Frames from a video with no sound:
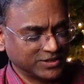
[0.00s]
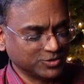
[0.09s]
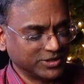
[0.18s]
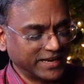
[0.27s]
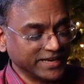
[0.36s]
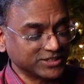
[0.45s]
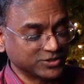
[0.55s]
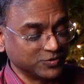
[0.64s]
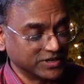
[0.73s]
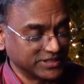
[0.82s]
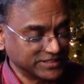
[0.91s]
So the next
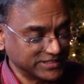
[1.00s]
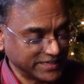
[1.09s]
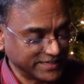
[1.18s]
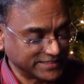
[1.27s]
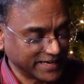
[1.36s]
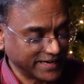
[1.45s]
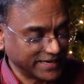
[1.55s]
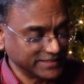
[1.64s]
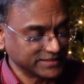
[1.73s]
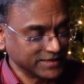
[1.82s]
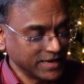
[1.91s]
verse, it
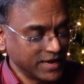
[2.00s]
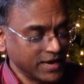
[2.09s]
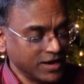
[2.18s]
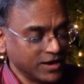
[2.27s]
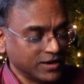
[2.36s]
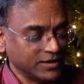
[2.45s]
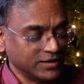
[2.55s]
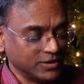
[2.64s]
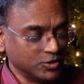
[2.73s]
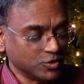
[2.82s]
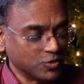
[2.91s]
says,
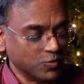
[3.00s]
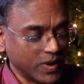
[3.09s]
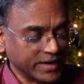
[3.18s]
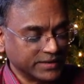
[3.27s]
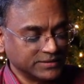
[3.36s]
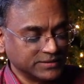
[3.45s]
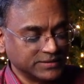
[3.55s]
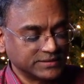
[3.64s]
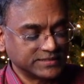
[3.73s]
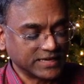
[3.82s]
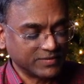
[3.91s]
Luke
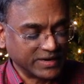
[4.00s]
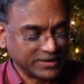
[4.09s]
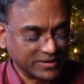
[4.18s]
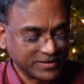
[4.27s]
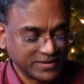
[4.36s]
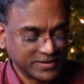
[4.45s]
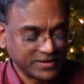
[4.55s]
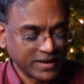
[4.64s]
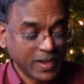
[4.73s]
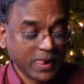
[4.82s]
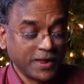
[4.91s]
1:7.
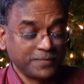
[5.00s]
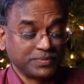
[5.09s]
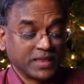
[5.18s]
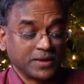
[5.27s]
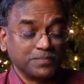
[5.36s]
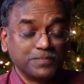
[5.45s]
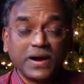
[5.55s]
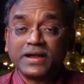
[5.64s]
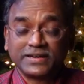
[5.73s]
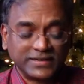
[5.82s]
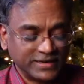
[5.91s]

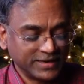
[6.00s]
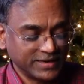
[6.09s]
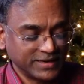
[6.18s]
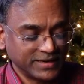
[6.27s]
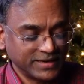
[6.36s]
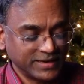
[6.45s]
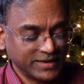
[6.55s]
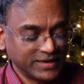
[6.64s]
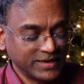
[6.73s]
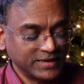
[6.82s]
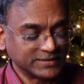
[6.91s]
But
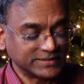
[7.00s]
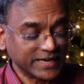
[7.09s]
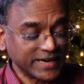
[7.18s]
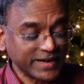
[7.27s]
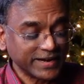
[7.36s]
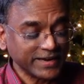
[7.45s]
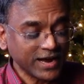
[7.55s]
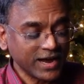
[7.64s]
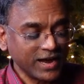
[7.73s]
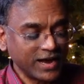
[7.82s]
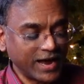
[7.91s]

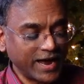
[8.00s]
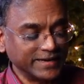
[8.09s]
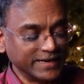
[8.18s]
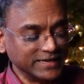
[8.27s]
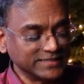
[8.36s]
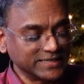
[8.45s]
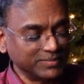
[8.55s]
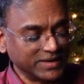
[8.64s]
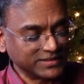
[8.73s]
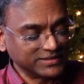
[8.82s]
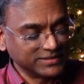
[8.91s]
Zechariah and
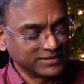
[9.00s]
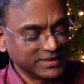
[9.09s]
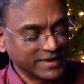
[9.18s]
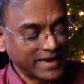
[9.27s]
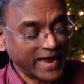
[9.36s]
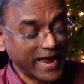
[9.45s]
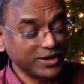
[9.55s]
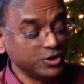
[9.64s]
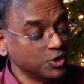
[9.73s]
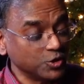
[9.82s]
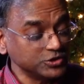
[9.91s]
Elizabeth
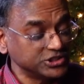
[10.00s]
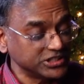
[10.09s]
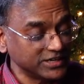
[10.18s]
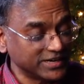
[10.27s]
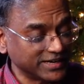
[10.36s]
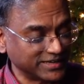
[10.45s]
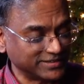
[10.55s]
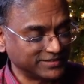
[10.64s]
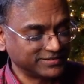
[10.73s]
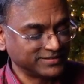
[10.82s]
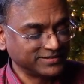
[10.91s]
had no children,
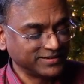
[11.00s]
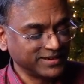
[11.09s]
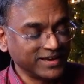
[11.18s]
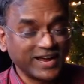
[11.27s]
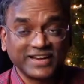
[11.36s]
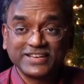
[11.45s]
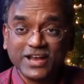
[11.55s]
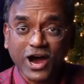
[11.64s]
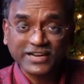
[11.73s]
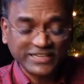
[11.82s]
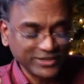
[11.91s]
And
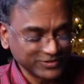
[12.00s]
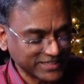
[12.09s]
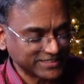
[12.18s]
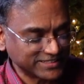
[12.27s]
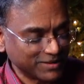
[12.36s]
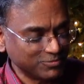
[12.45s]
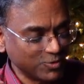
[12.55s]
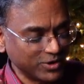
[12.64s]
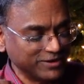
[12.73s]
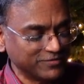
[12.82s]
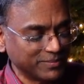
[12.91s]
God gives us some
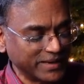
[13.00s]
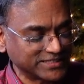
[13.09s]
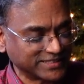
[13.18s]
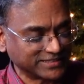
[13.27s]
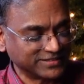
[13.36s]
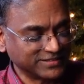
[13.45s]
more information.